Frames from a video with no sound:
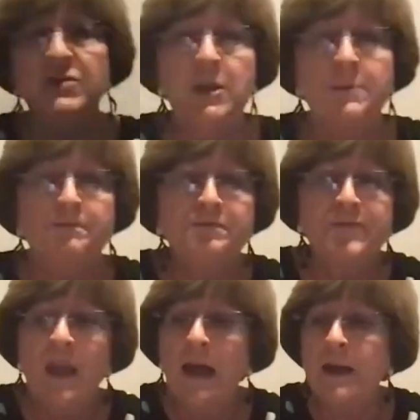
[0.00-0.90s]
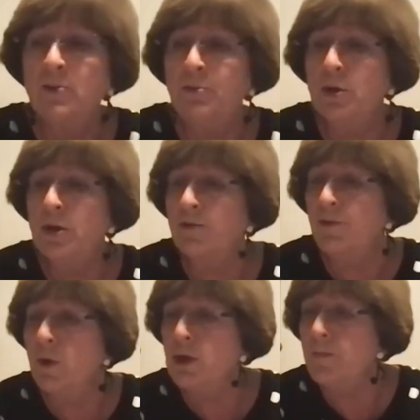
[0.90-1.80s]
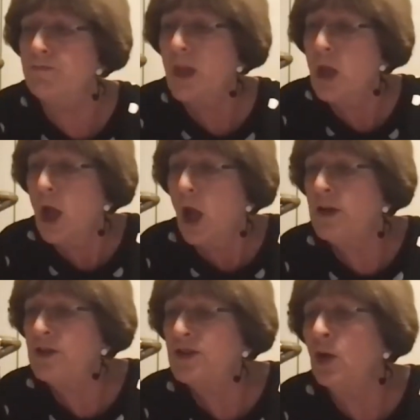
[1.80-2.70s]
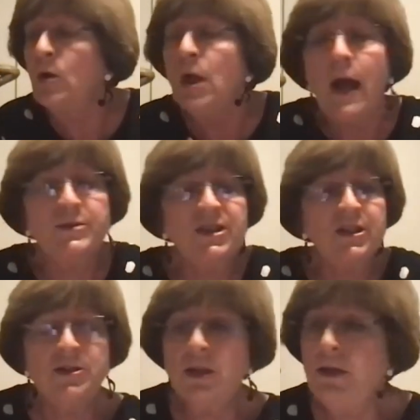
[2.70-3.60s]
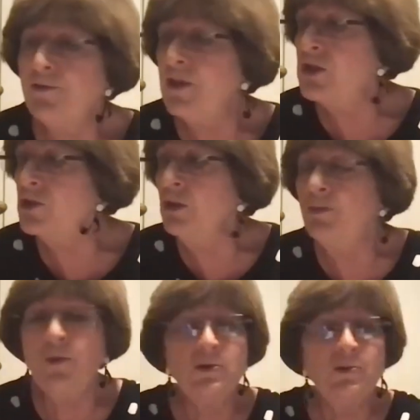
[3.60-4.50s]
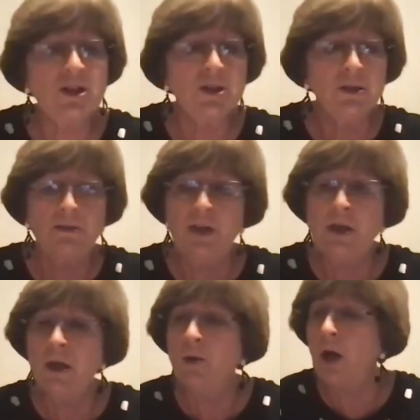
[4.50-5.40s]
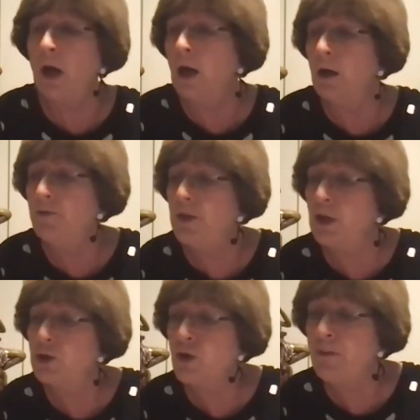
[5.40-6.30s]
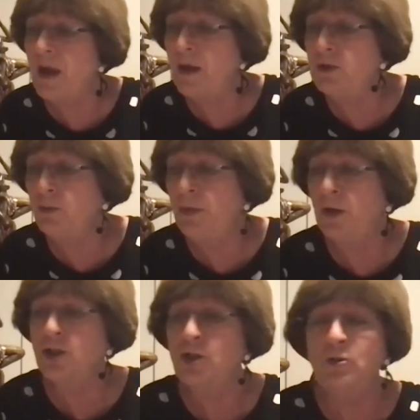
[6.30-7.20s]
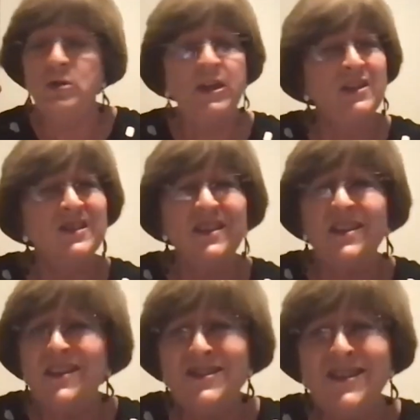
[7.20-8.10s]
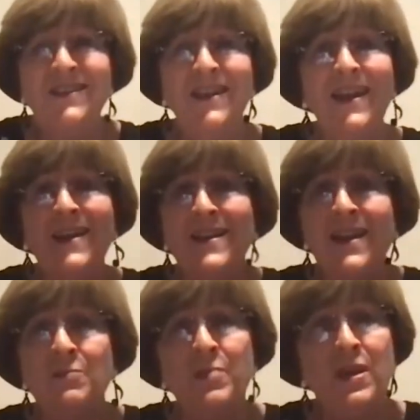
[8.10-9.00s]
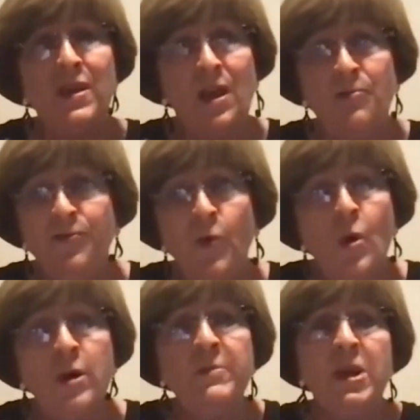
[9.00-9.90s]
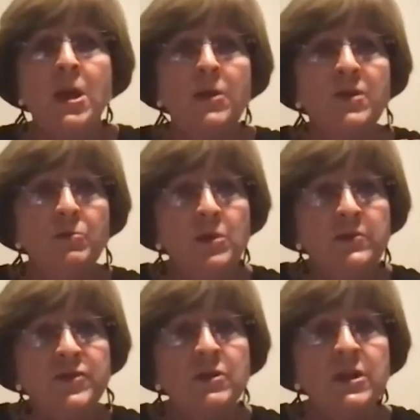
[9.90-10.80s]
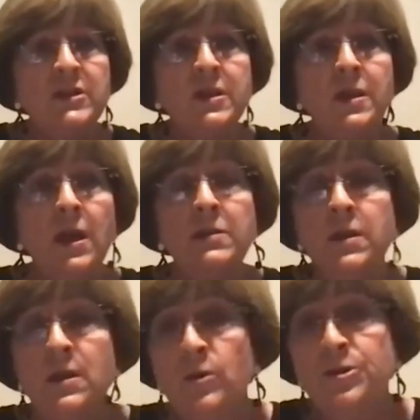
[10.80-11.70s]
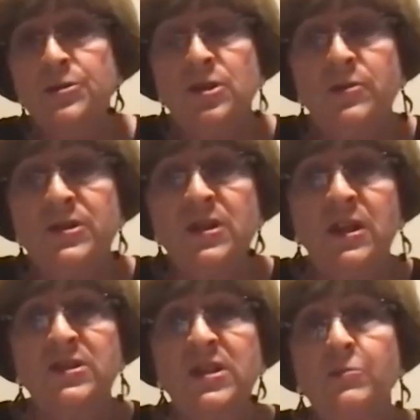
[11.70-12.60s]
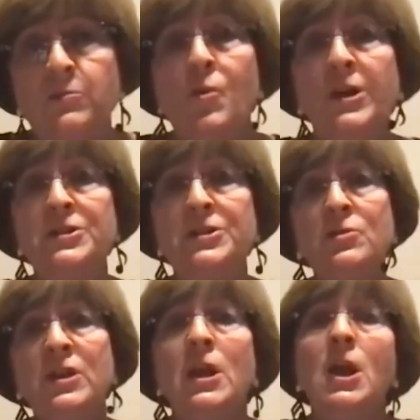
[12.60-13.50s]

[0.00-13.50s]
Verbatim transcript: done out of the book here for you. Okay, so I was gonna tell you a fun story before we watched a little video of the tray pack with the parachute, and it's easy A A B A form. The moves are easy. And then what you do is the next time you wanna do it,